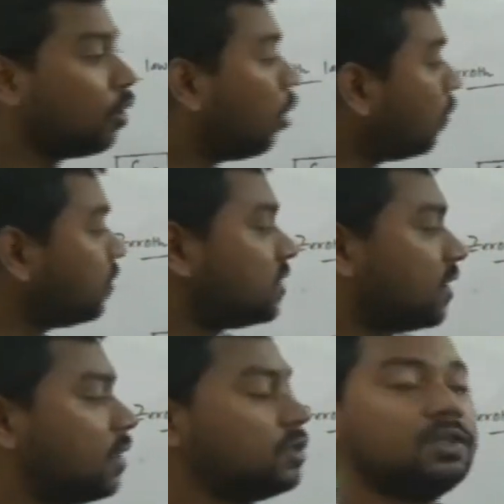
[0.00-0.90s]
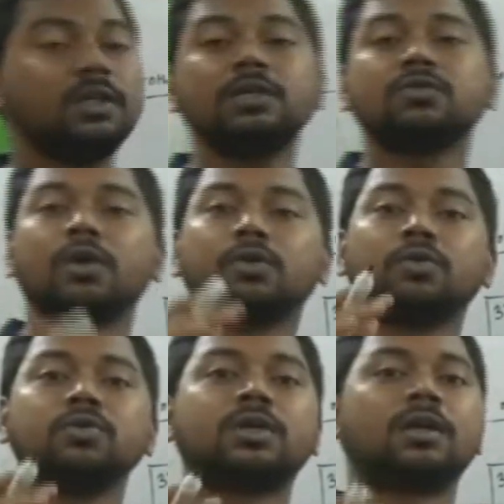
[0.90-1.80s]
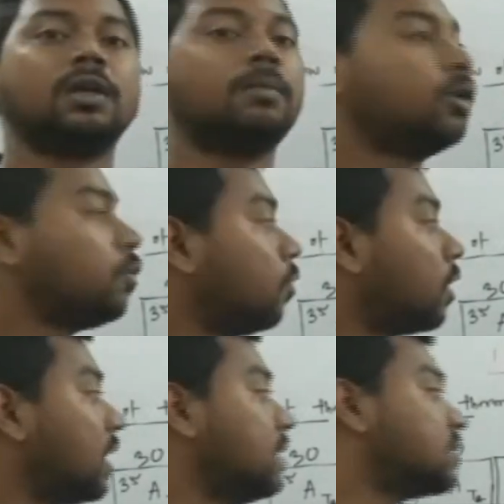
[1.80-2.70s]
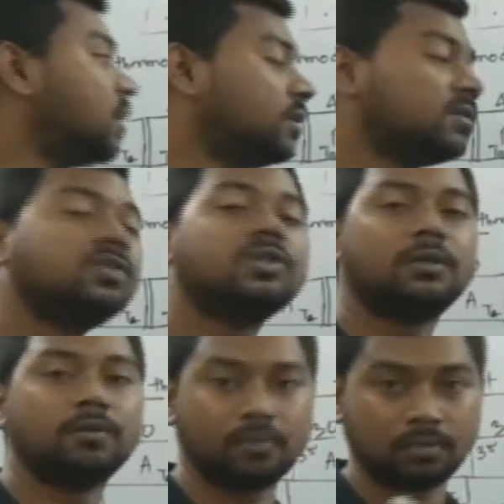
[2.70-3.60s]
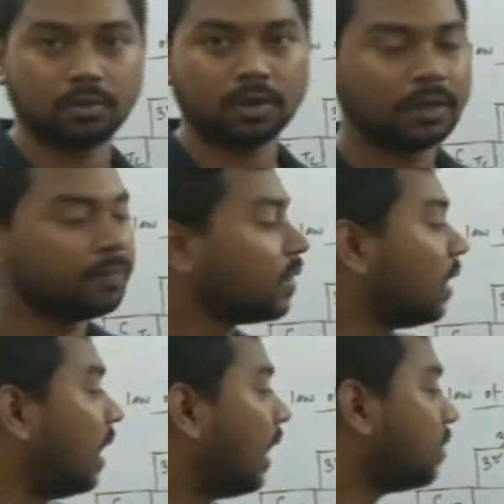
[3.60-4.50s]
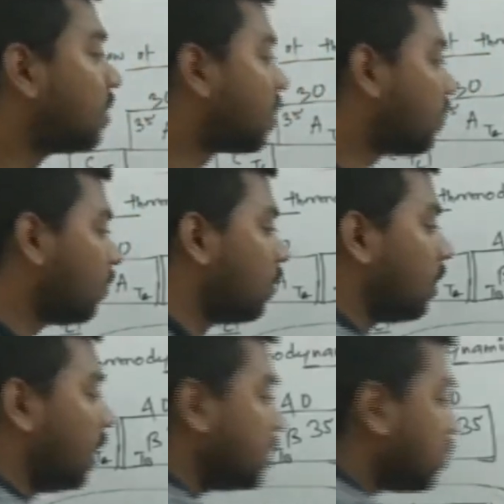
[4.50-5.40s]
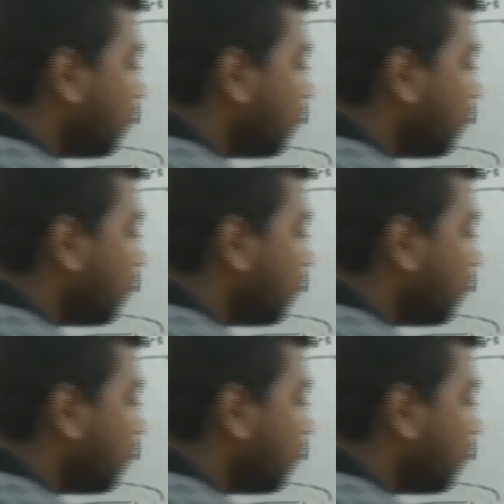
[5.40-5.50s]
of this energy is going to do certain amount of work inside this engine, okay, and the rest of